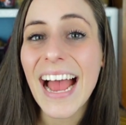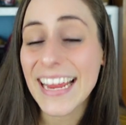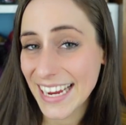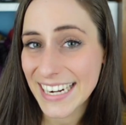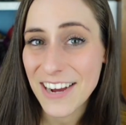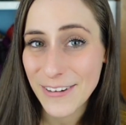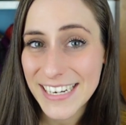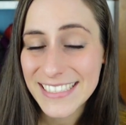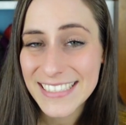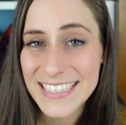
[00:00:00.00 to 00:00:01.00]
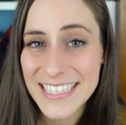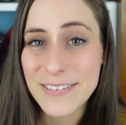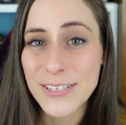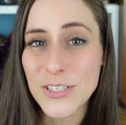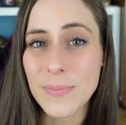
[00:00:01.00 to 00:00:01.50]
I cannot wait to
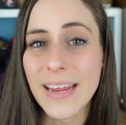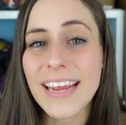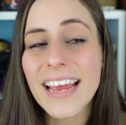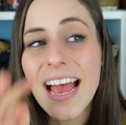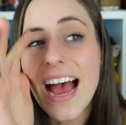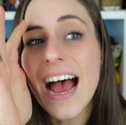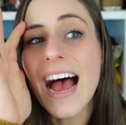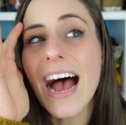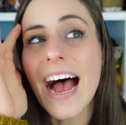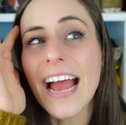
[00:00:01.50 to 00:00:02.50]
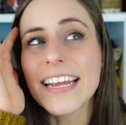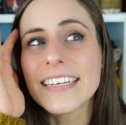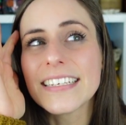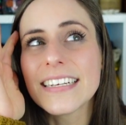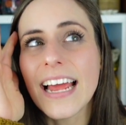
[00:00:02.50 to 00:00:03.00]
see what you make.
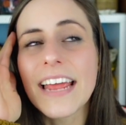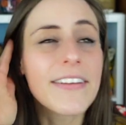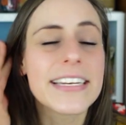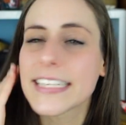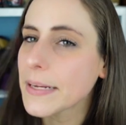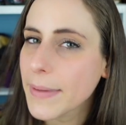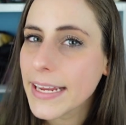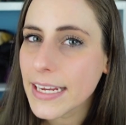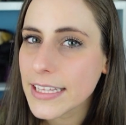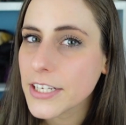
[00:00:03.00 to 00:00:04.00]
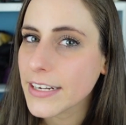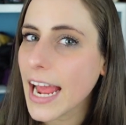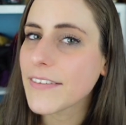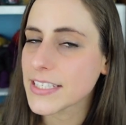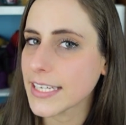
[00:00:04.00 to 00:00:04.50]
I if I didn't make it clear and
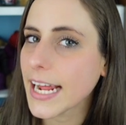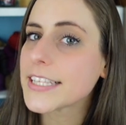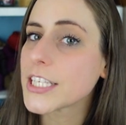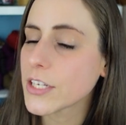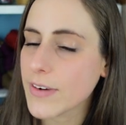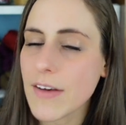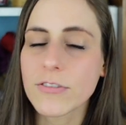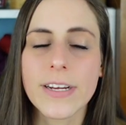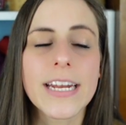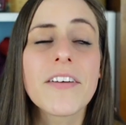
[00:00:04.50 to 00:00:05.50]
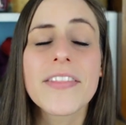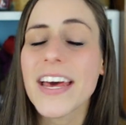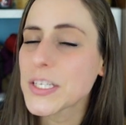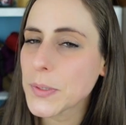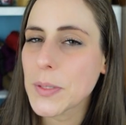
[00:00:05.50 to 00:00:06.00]
I haven't said Etsy and Ravelry enough,
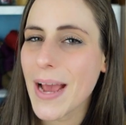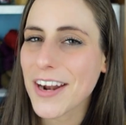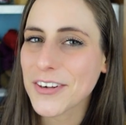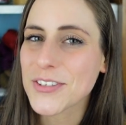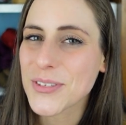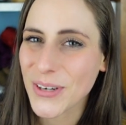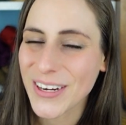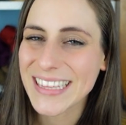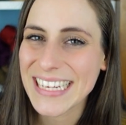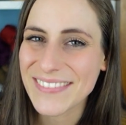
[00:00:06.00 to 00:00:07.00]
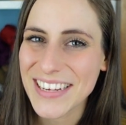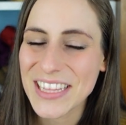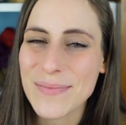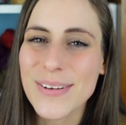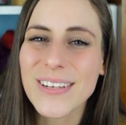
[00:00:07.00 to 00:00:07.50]
that is where the pattern is currently
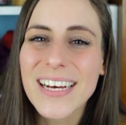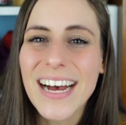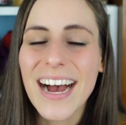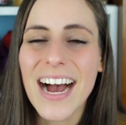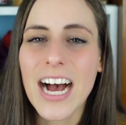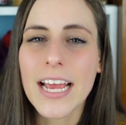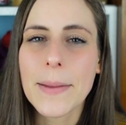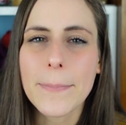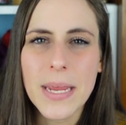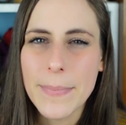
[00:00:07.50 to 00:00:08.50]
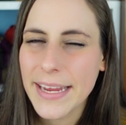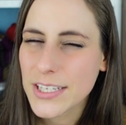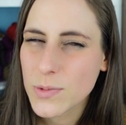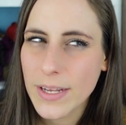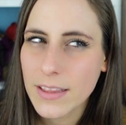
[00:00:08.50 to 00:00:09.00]
available. Uh, it may make
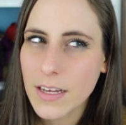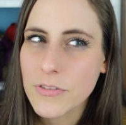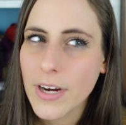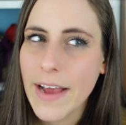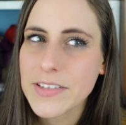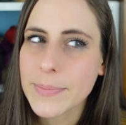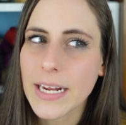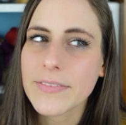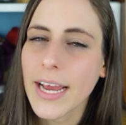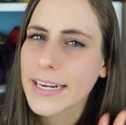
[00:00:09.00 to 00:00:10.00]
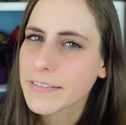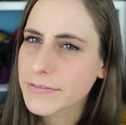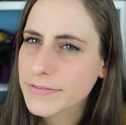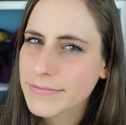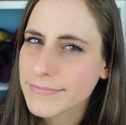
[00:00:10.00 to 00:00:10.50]
its way to Lovecrafts, but I've kind
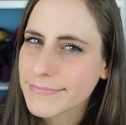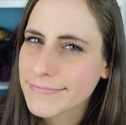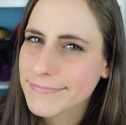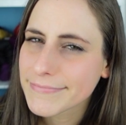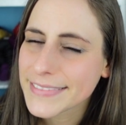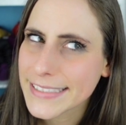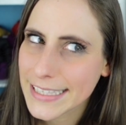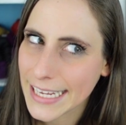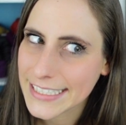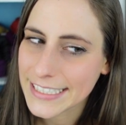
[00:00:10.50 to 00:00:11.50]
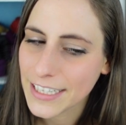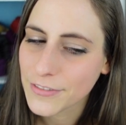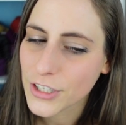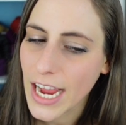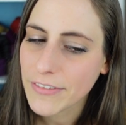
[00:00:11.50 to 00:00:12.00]
of neglected
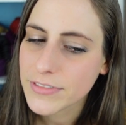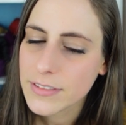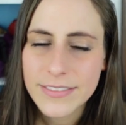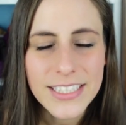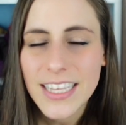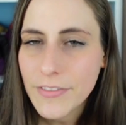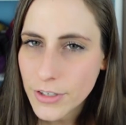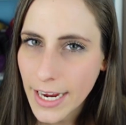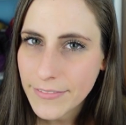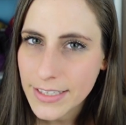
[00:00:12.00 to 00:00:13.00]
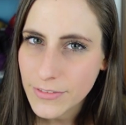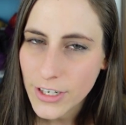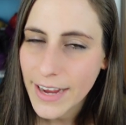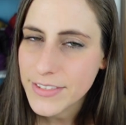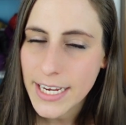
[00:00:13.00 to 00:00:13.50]
Lovecraft. Was it Lovecraft?
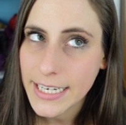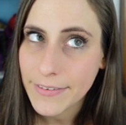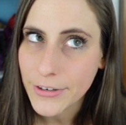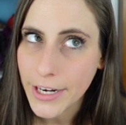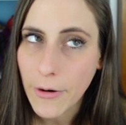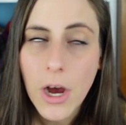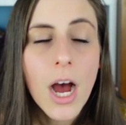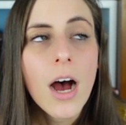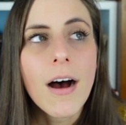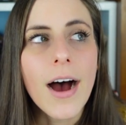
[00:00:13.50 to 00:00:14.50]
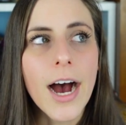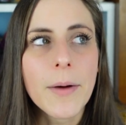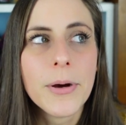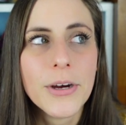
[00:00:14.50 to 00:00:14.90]
Lovecrafts? I never know. Um,